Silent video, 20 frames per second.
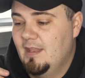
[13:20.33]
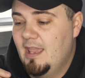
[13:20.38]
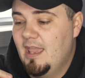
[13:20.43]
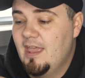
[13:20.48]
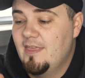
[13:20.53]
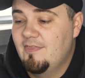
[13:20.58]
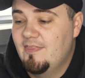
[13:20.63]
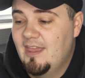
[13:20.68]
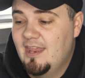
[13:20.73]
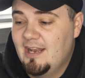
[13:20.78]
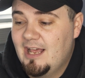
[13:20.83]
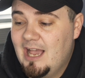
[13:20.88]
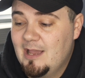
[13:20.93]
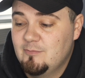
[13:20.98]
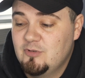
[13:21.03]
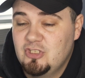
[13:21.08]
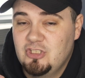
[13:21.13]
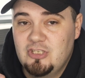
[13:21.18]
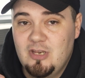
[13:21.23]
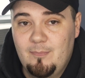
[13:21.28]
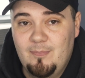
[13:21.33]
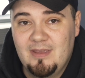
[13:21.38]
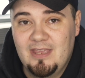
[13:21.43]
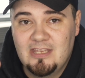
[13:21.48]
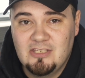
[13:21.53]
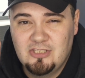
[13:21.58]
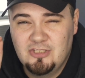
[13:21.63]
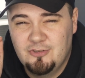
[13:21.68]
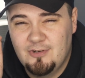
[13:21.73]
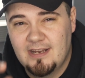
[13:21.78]
And then I'm shipping
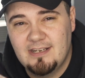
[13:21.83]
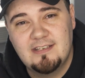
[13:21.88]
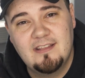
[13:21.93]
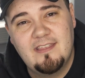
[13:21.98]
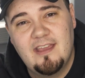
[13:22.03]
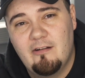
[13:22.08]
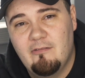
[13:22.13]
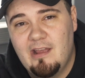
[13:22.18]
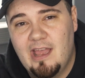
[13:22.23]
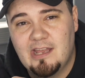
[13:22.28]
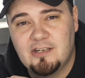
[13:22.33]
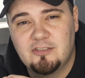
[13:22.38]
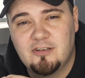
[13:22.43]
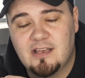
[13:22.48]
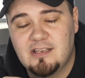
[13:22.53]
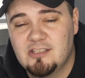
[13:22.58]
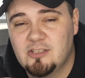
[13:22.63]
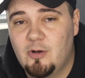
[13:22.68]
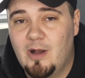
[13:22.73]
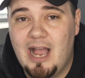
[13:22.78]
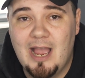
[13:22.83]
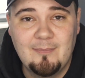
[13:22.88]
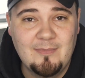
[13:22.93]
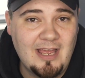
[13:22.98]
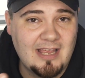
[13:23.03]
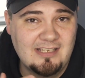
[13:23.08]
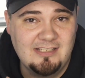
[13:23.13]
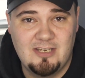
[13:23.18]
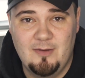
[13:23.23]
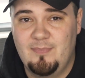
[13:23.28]
it straight to their address. So I'm
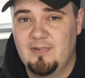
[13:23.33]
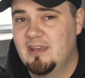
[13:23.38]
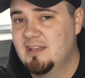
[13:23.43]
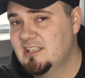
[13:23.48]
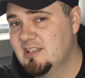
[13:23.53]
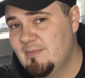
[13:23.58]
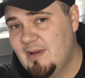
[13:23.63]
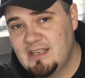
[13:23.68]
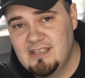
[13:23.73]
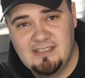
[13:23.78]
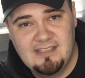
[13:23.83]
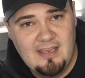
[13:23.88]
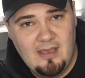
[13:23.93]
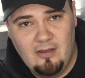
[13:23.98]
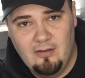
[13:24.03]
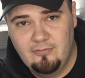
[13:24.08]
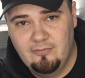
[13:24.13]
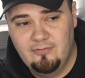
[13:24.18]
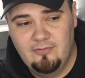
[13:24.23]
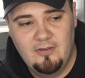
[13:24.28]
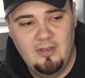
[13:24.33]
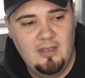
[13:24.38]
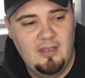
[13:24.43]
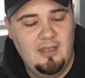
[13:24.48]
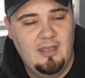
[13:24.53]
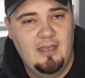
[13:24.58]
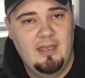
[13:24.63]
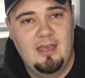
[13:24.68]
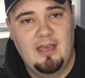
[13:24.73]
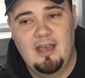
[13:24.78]
not shipping it to myself.
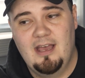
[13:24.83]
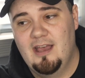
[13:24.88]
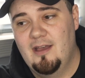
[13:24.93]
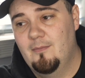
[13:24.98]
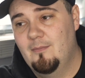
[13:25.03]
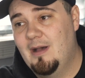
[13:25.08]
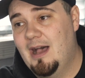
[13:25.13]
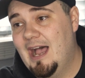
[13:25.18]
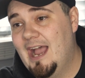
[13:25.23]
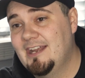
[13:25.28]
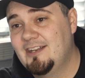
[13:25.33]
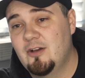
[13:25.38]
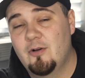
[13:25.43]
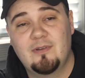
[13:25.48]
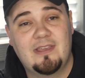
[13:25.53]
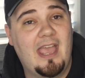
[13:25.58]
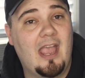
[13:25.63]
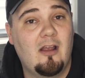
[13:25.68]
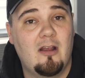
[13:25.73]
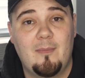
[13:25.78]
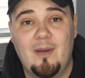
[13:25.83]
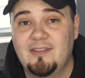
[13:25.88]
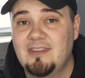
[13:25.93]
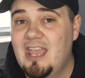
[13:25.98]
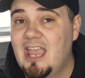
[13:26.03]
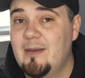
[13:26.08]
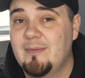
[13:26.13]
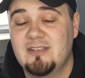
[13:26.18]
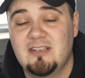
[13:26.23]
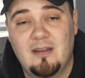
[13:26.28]
I don't care about
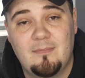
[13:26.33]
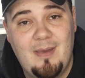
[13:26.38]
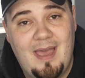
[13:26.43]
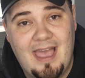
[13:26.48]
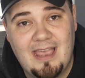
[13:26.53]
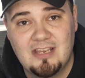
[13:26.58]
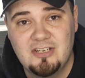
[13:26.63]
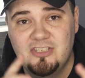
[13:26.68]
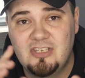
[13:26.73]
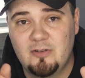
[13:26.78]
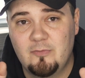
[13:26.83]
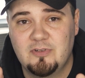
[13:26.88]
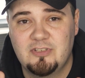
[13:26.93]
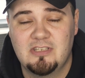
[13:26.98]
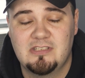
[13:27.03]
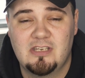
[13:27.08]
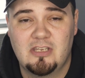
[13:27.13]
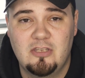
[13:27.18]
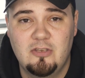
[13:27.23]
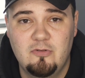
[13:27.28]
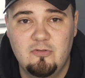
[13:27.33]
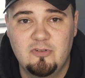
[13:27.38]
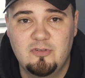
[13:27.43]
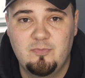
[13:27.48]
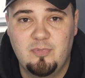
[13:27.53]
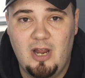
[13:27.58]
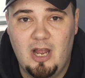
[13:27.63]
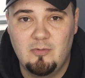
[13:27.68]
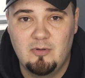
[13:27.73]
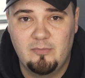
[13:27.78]
the Amazon packaging, which is a huge
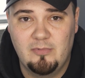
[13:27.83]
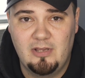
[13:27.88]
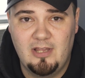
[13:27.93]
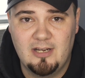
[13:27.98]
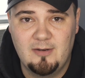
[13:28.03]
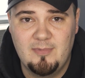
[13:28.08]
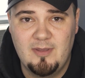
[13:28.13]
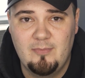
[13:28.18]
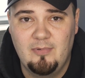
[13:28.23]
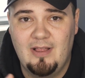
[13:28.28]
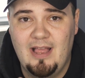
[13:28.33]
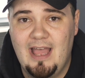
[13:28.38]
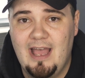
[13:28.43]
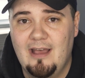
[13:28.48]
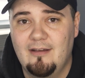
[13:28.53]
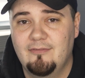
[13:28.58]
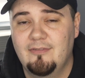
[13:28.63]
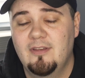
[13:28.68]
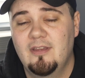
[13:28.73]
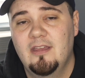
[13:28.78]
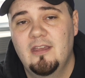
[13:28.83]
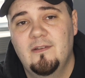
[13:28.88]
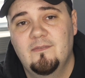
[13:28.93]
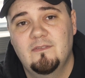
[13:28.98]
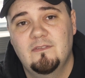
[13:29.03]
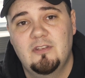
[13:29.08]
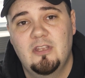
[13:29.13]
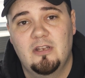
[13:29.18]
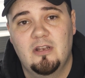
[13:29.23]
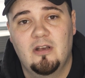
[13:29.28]
problem a lot of people have.
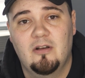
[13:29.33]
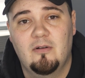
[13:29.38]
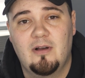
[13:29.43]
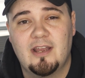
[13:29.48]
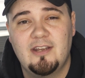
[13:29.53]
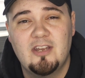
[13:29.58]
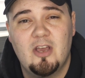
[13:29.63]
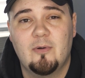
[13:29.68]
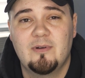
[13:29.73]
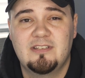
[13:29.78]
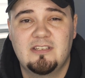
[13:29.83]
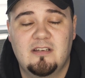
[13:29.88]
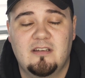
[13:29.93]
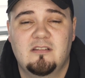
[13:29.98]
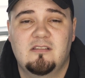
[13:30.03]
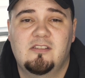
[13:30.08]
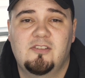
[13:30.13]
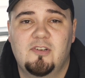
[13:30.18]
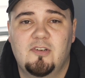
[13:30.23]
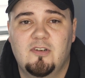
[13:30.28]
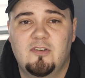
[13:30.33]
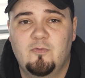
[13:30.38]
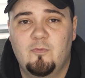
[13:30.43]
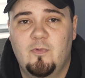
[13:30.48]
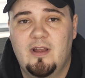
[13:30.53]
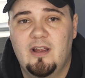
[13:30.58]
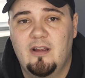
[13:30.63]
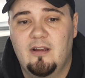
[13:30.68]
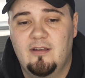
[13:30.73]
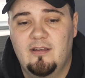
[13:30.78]
You know, I know it's a concern
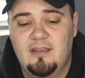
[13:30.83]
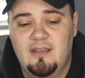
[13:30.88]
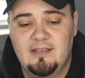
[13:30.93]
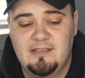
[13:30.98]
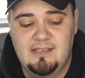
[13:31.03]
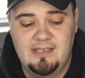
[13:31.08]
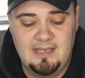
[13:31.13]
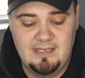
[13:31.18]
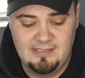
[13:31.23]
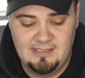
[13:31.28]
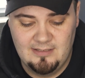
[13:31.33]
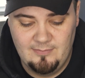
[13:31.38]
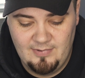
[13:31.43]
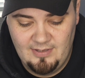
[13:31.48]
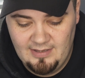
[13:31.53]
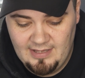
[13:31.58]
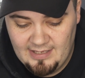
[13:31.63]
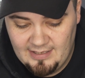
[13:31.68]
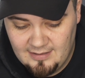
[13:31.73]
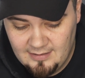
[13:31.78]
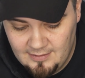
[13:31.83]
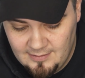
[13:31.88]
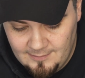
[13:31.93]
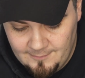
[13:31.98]
where it's easy to be like,